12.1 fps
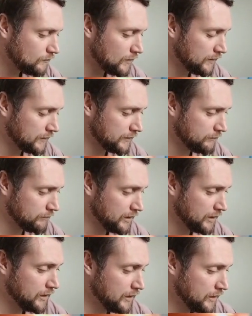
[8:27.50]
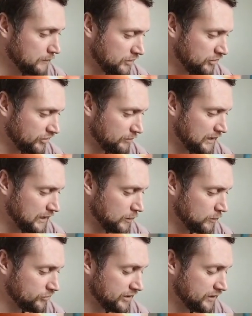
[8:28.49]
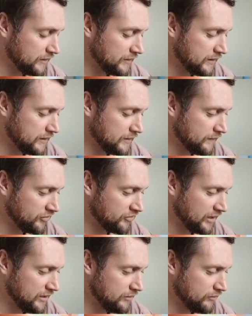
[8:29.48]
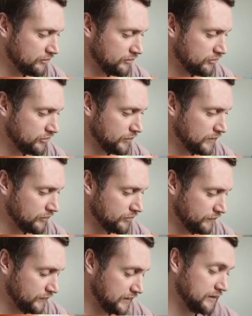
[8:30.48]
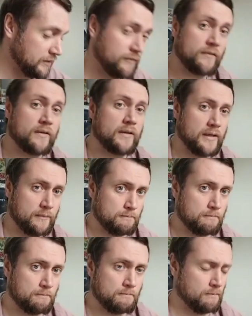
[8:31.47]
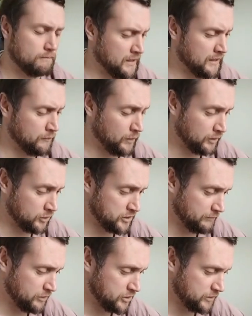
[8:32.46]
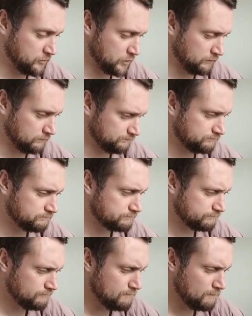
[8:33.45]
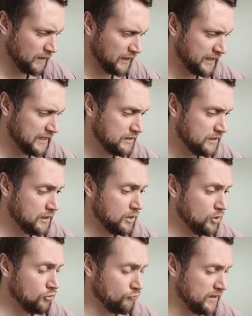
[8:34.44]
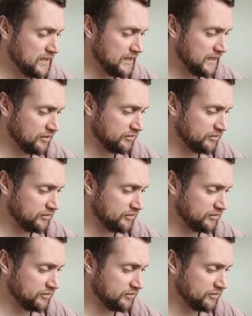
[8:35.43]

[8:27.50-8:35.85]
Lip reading: But this is the Milotic, the signed 2005 World Championships one. Again, really nice